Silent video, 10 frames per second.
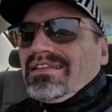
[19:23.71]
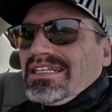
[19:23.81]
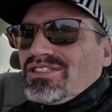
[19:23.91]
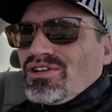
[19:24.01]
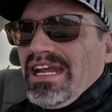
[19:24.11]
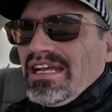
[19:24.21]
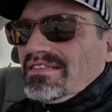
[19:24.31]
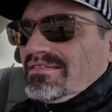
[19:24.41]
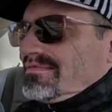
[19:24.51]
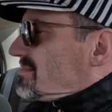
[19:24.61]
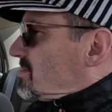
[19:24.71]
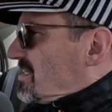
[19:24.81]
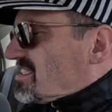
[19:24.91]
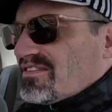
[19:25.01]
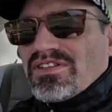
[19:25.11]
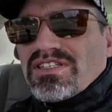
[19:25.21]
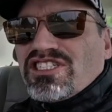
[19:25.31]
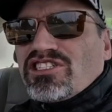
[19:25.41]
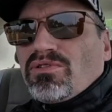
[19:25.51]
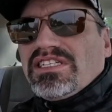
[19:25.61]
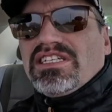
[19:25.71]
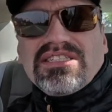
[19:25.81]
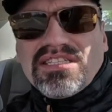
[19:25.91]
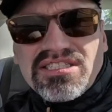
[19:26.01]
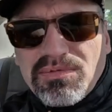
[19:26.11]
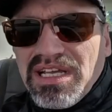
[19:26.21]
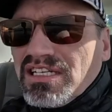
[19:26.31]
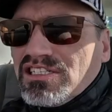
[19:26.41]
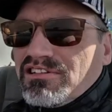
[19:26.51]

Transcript: That's great, especially for the short distance that we had to